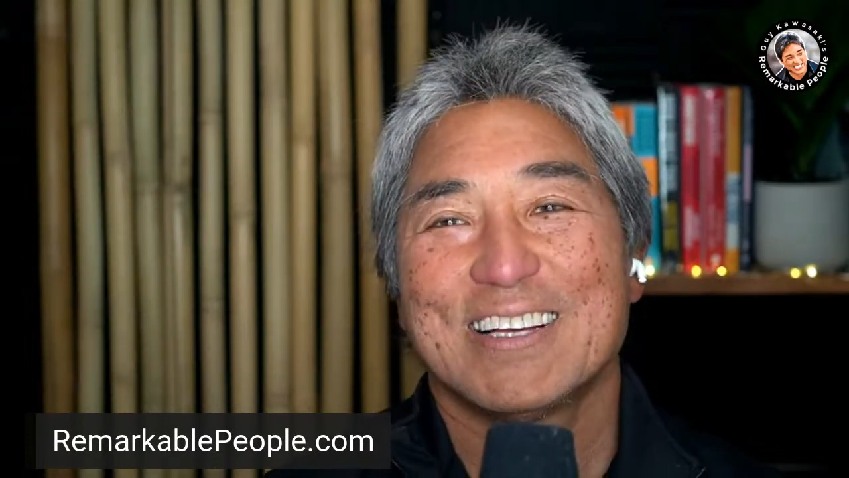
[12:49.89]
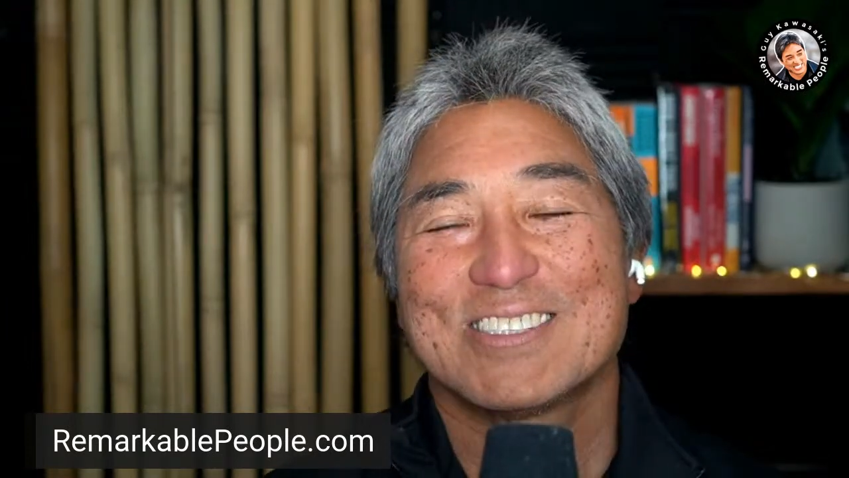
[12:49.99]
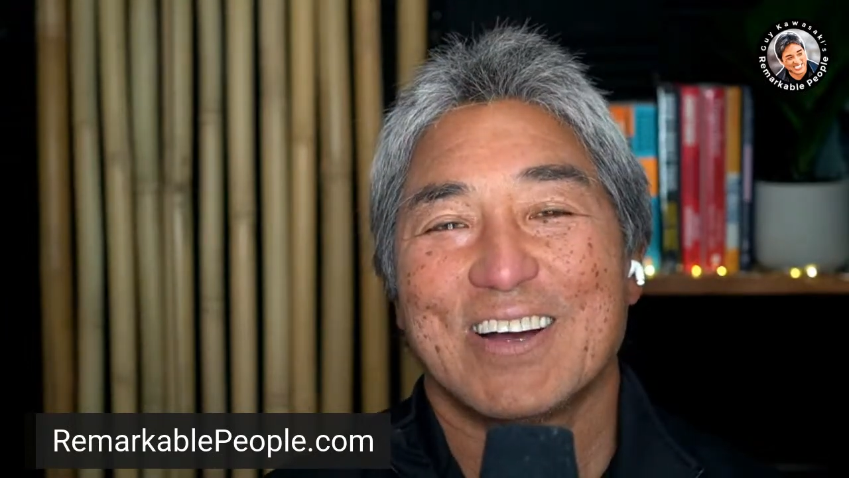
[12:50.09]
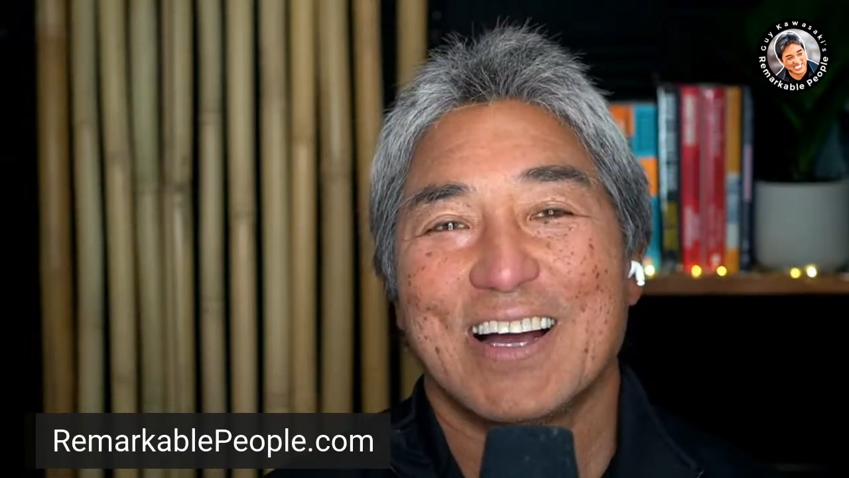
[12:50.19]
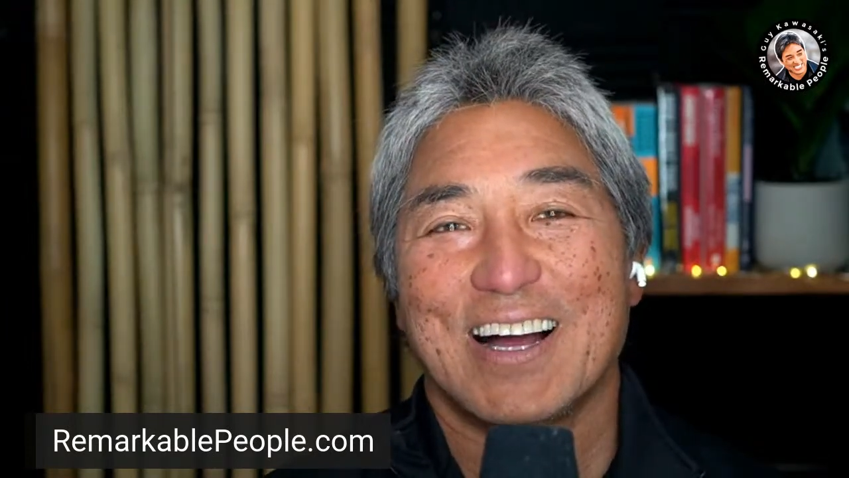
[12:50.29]

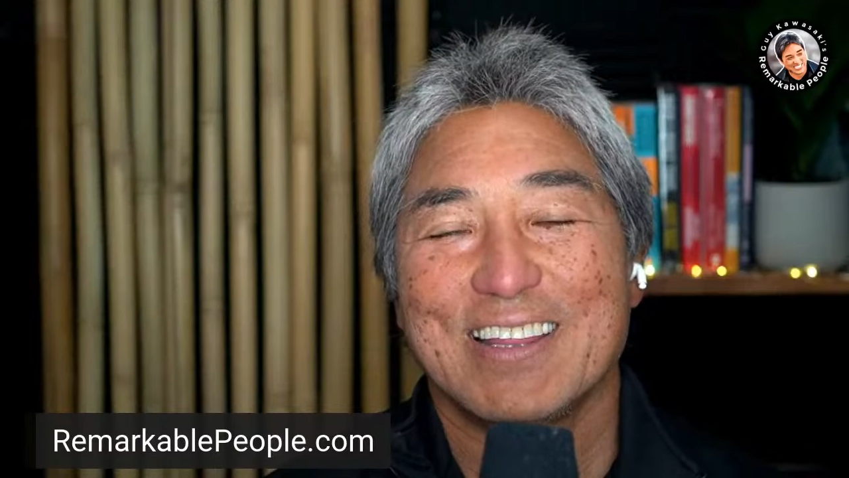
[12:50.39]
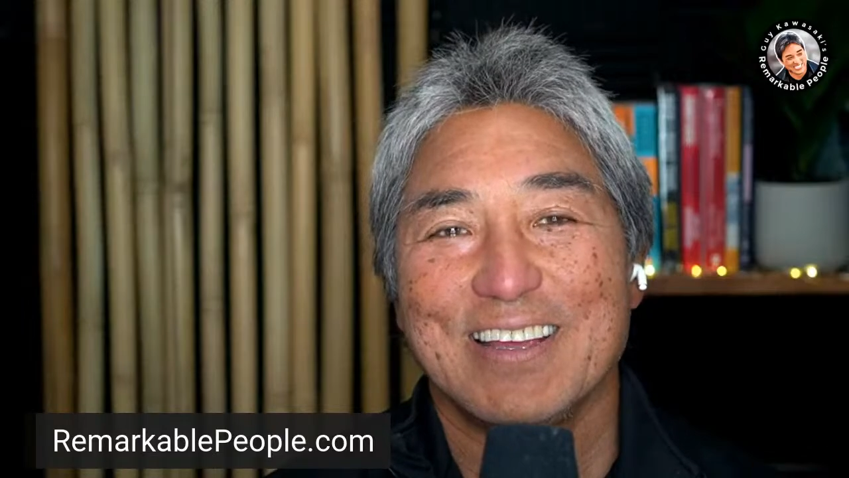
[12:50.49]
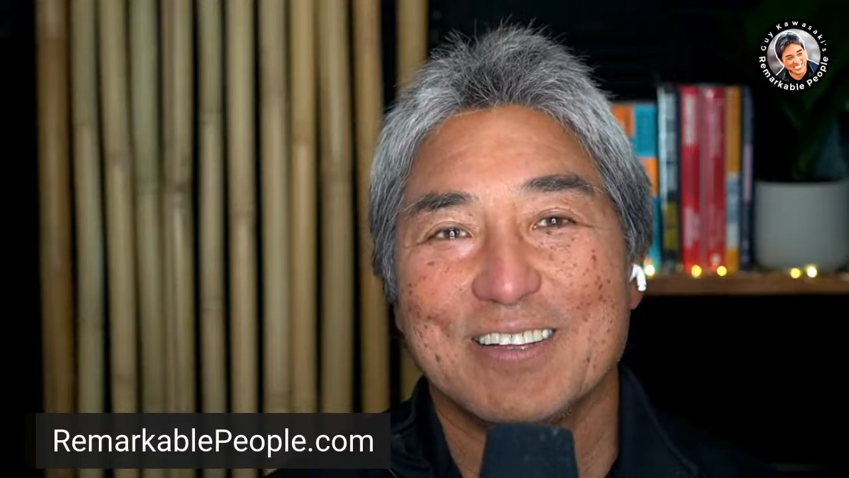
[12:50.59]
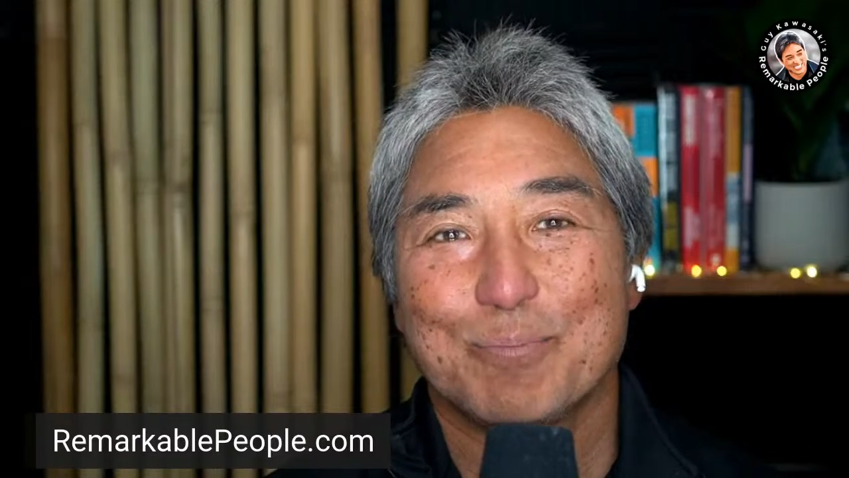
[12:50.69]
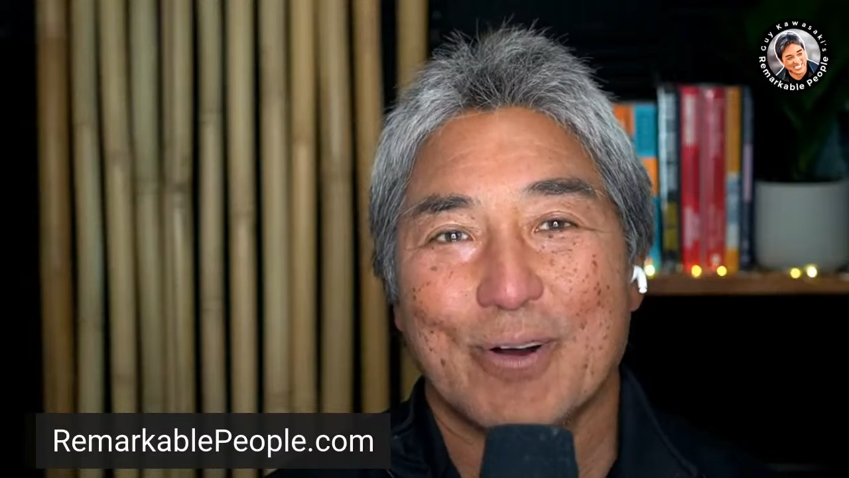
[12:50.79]
So I
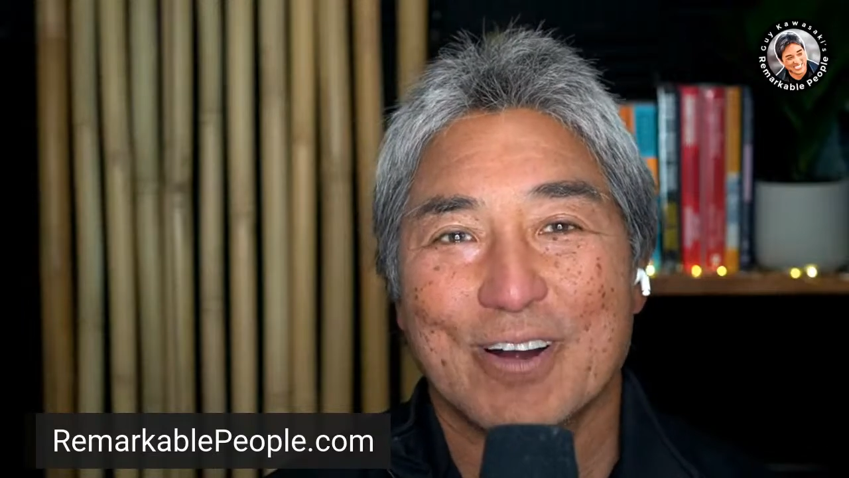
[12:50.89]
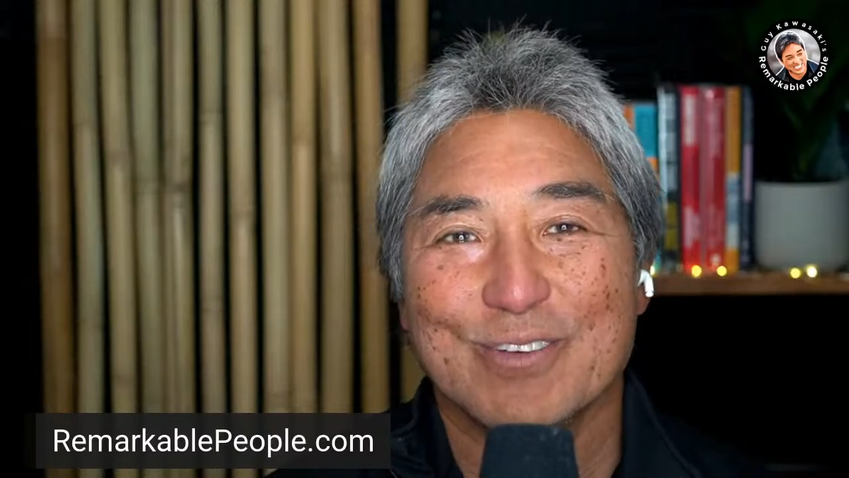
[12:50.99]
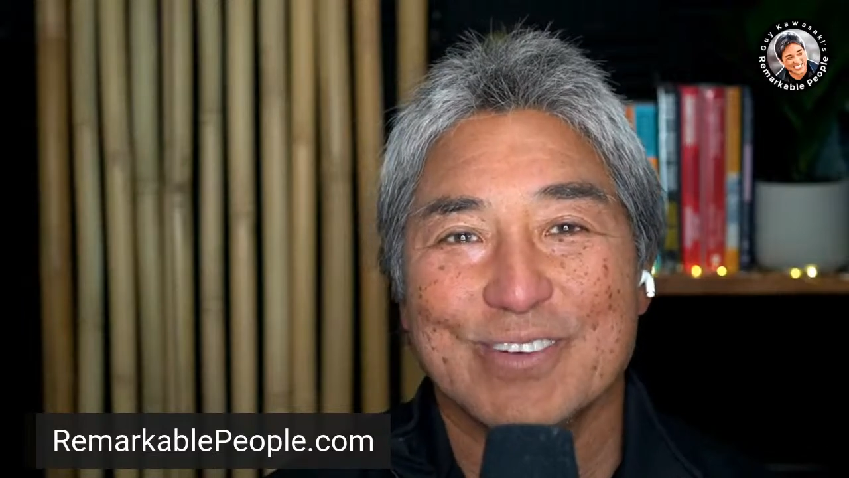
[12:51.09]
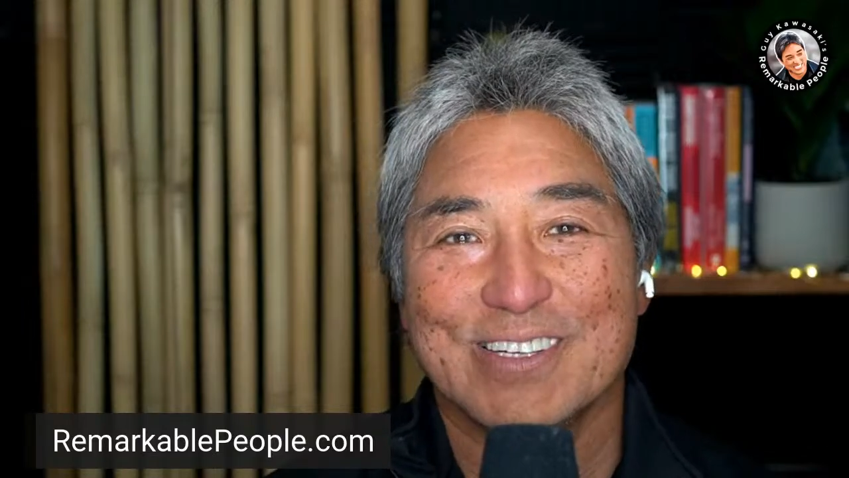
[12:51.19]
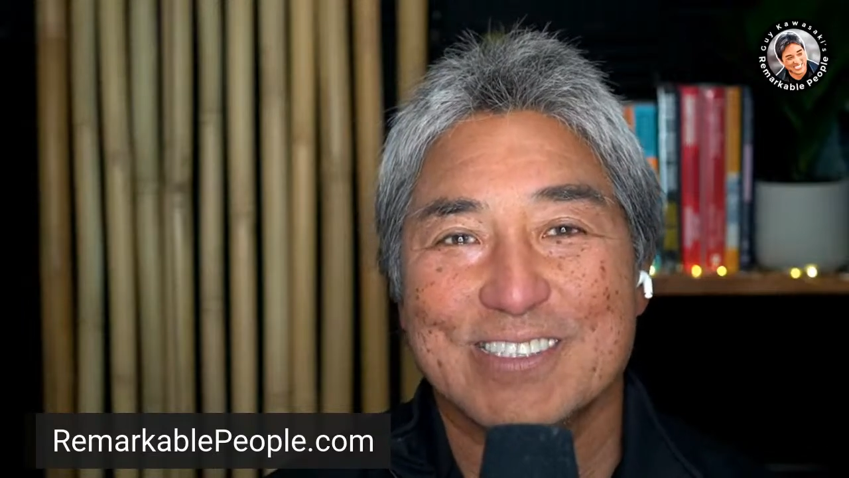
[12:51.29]
think it's
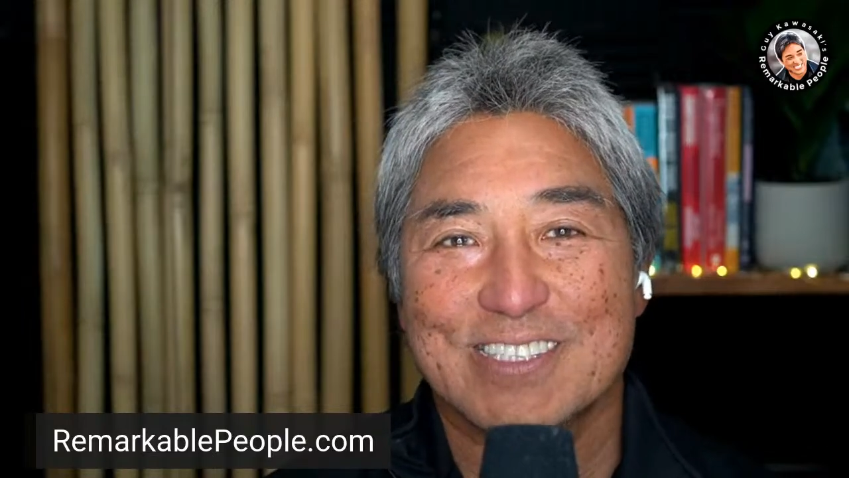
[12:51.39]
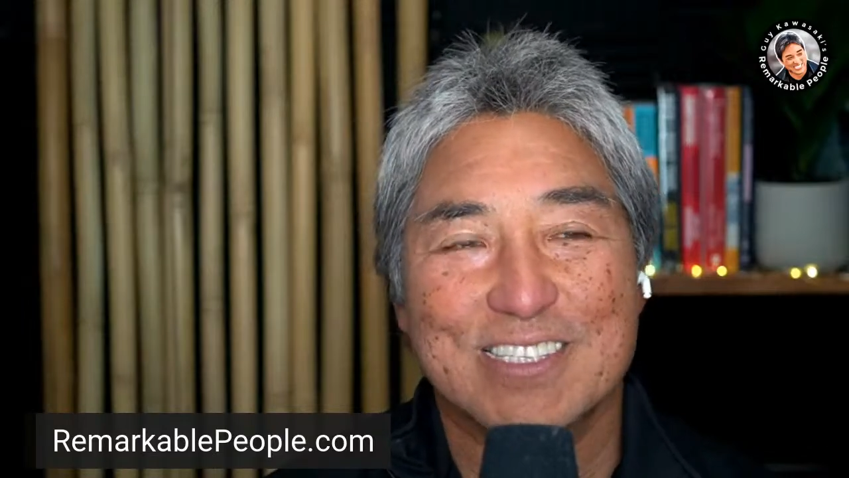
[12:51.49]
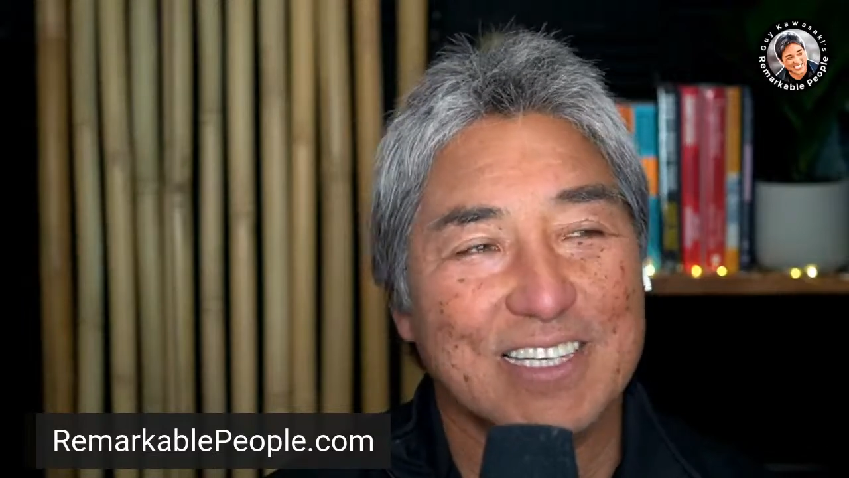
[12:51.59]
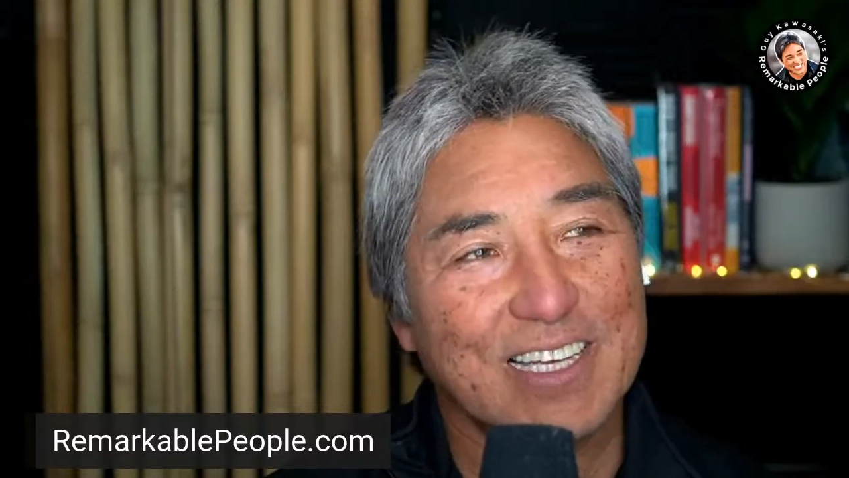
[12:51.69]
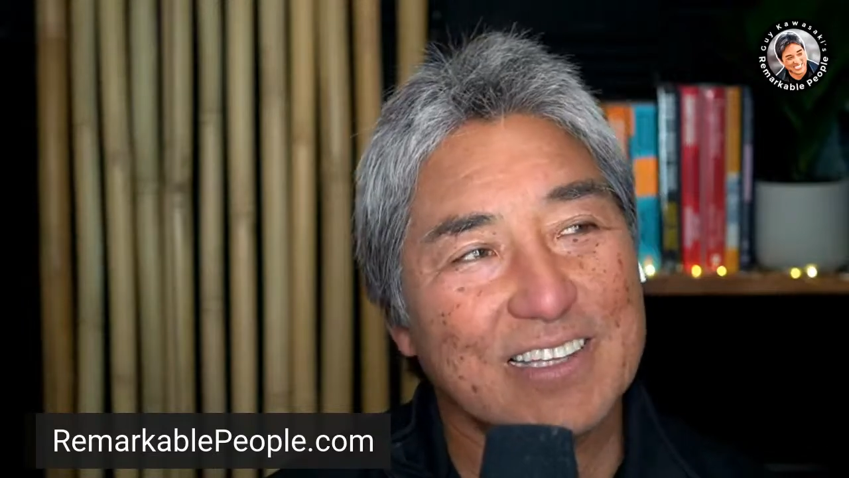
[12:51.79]
part of it is
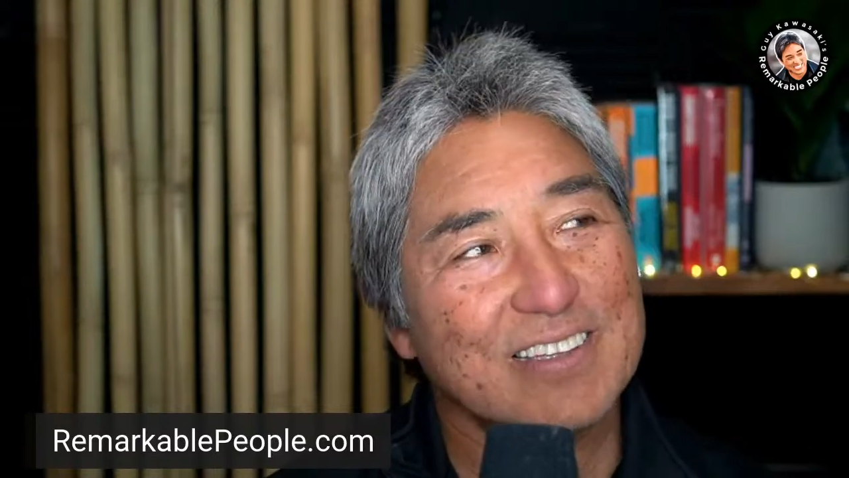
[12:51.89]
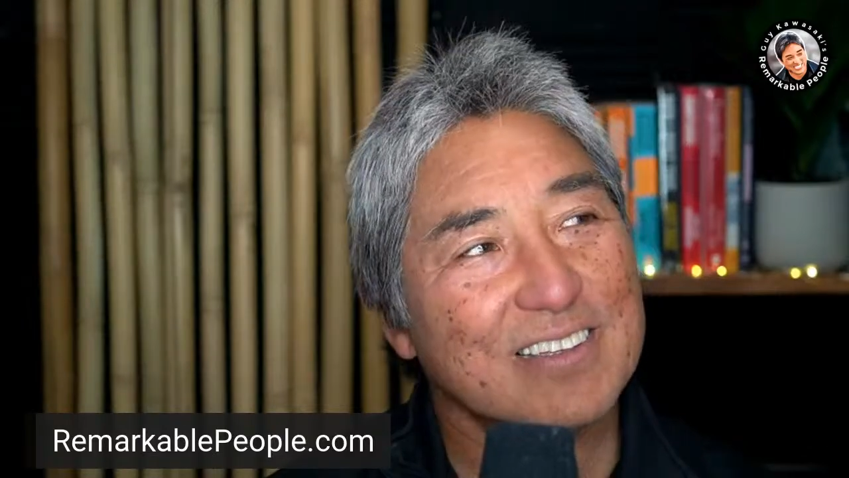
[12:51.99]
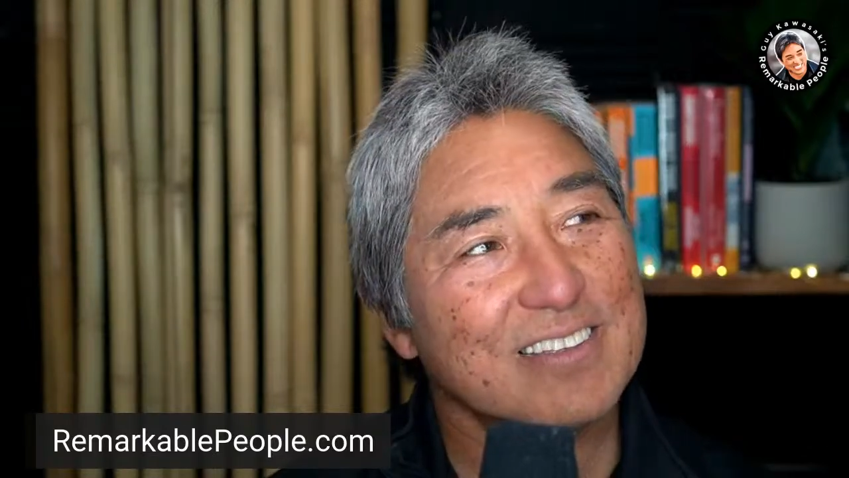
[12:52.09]
just it